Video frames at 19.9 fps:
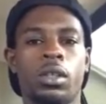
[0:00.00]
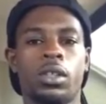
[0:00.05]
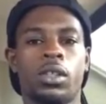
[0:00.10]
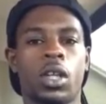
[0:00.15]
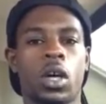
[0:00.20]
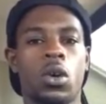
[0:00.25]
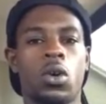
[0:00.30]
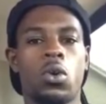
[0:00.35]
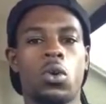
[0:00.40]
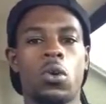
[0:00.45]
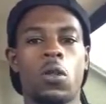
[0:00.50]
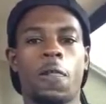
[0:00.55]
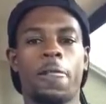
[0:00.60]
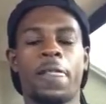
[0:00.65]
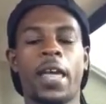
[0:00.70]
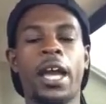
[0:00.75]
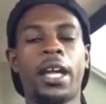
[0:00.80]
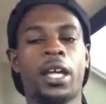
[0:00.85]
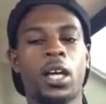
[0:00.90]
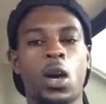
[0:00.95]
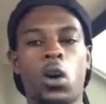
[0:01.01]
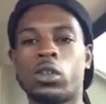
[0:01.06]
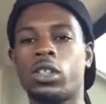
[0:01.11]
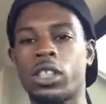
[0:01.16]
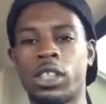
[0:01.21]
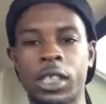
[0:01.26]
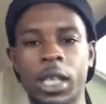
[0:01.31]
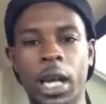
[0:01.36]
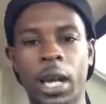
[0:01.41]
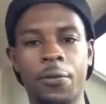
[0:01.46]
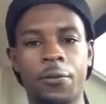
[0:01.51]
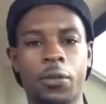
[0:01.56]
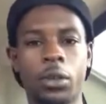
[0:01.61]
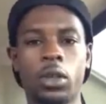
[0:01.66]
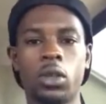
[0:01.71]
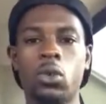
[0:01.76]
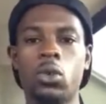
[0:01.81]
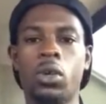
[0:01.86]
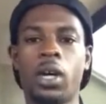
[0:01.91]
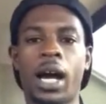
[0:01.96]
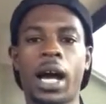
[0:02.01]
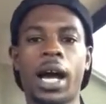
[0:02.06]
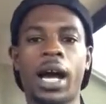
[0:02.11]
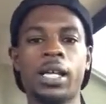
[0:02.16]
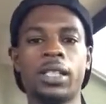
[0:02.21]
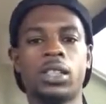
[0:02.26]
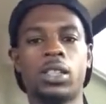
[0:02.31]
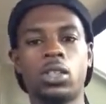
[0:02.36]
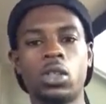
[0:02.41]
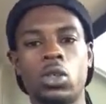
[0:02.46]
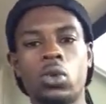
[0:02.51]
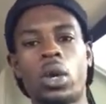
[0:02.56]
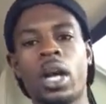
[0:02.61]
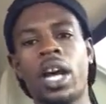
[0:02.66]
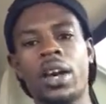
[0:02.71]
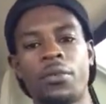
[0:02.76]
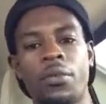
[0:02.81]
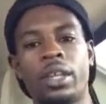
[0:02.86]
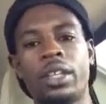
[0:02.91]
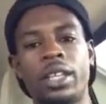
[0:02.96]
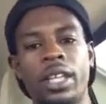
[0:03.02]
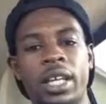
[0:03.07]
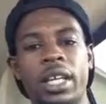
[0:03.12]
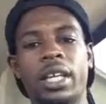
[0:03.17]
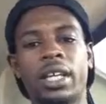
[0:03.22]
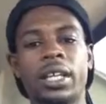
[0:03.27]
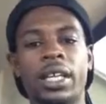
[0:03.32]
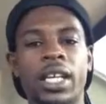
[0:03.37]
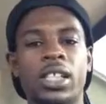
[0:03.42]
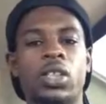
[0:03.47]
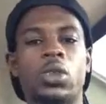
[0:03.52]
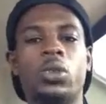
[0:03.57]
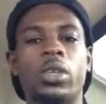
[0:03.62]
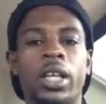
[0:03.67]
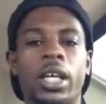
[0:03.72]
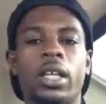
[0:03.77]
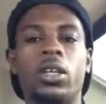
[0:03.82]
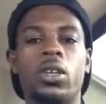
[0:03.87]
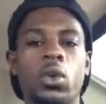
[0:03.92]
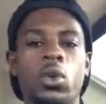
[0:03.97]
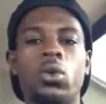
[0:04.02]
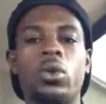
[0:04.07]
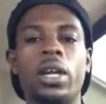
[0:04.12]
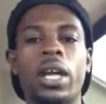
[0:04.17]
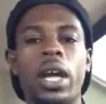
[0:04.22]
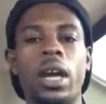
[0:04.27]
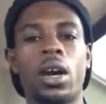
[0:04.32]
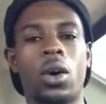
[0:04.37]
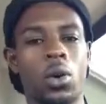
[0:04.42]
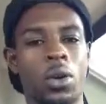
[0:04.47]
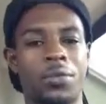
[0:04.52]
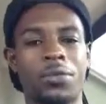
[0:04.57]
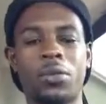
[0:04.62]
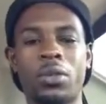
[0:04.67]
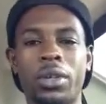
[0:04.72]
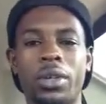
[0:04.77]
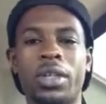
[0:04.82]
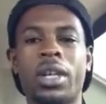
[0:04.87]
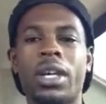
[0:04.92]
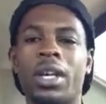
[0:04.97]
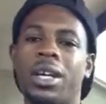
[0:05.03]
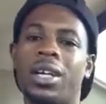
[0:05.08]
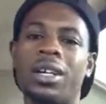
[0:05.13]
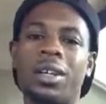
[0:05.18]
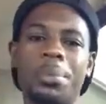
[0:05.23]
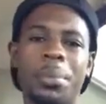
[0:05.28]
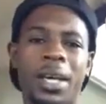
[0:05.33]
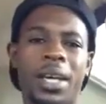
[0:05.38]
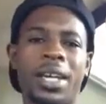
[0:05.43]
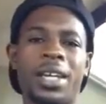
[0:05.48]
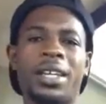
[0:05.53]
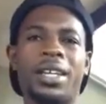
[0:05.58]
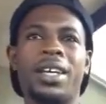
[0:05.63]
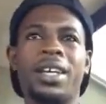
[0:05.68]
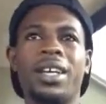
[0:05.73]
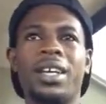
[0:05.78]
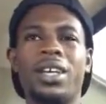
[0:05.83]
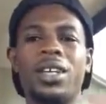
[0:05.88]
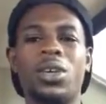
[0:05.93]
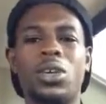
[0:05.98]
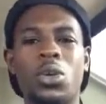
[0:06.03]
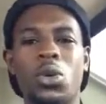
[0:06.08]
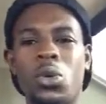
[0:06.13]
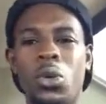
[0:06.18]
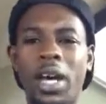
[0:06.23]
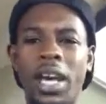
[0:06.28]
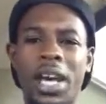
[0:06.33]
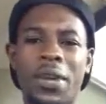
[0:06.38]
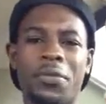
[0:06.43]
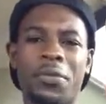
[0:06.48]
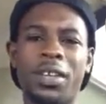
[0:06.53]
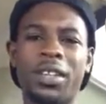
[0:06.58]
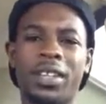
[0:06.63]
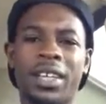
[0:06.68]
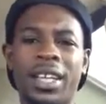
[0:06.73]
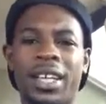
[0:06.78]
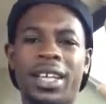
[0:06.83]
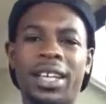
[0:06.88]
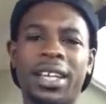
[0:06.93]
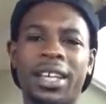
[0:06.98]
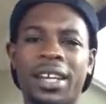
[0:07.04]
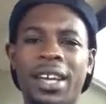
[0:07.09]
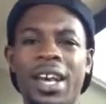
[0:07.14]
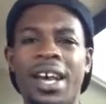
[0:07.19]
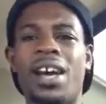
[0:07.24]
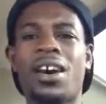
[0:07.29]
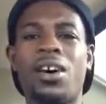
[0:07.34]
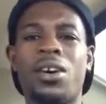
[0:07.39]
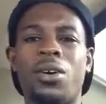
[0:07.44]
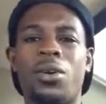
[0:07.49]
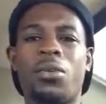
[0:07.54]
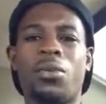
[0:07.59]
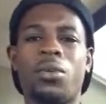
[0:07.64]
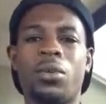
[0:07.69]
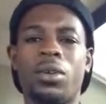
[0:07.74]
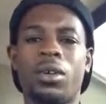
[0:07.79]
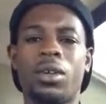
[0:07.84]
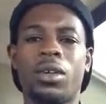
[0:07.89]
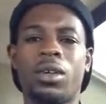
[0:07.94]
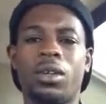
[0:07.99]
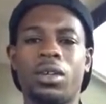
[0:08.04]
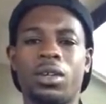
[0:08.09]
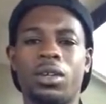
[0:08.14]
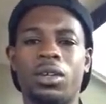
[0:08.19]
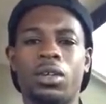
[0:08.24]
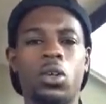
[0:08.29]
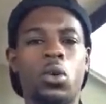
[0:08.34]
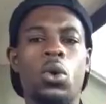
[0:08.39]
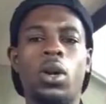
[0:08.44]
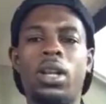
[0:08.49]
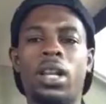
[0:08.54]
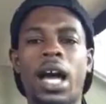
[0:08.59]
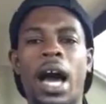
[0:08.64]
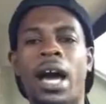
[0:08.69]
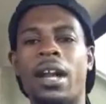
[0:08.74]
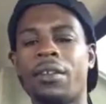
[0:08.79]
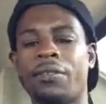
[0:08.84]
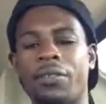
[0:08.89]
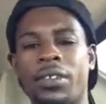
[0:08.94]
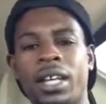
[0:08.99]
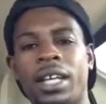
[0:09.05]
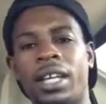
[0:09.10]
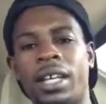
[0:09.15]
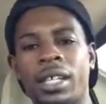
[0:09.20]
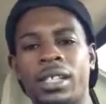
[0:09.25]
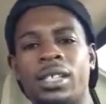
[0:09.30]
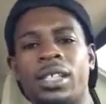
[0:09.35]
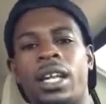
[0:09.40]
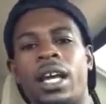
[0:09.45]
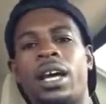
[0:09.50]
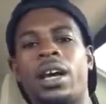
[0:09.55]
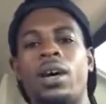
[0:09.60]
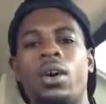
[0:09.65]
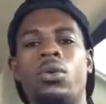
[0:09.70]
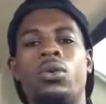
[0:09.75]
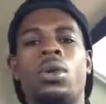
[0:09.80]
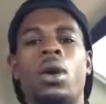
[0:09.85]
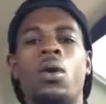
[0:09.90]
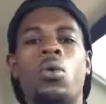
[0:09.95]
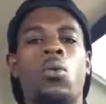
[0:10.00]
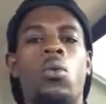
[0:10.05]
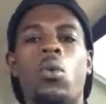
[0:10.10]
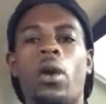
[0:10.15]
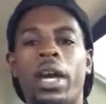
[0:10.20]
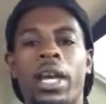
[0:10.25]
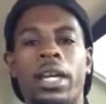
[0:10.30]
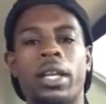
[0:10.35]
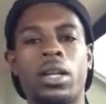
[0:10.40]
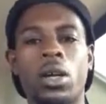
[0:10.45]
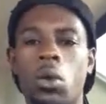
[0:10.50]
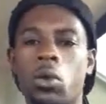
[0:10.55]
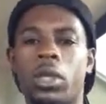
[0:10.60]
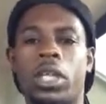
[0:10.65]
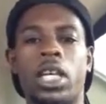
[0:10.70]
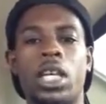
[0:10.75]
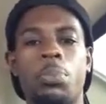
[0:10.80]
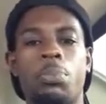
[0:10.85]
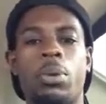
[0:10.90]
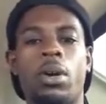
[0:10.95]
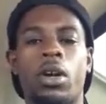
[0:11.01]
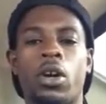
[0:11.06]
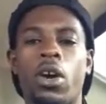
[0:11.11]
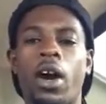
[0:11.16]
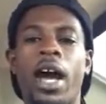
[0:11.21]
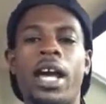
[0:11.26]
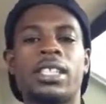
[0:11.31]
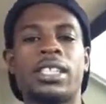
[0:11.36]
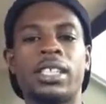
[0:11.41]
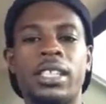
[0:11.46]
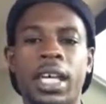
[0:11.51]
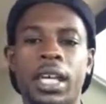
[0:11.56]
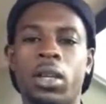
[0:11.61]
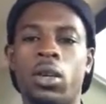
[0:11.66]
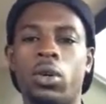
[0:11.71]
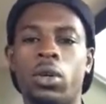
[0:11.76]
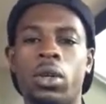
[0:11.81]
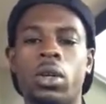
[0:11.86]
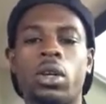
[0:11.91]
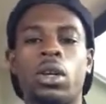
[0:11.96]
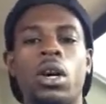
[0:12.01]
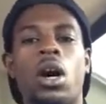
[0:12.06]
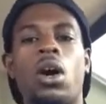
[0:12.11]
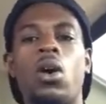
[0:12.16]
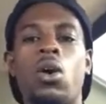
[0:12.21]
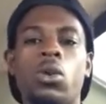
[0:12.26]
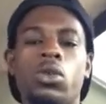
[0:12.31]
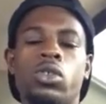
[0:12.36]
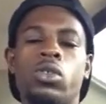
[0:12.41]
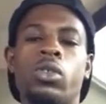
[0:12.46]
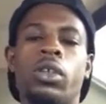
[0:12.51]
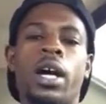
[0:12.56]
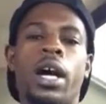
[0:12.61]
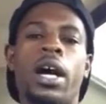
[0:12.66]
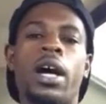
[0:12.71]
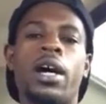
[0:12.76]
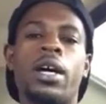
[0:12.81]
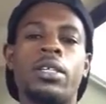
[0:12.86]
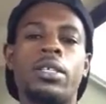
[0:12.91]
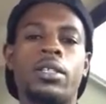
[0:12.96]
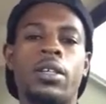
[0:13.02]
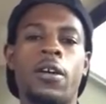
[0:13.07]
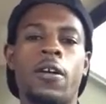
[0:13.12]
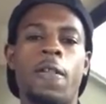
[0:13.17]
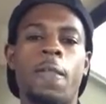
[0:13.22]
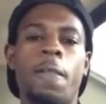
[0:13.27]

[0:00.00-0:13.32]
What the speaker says: So that goes the same for you guys. Do everything that you can do now. If you're a young man, do everything now. Do a lot of things now. Don't wait. Don't keep procrastinating on your goals, you guys.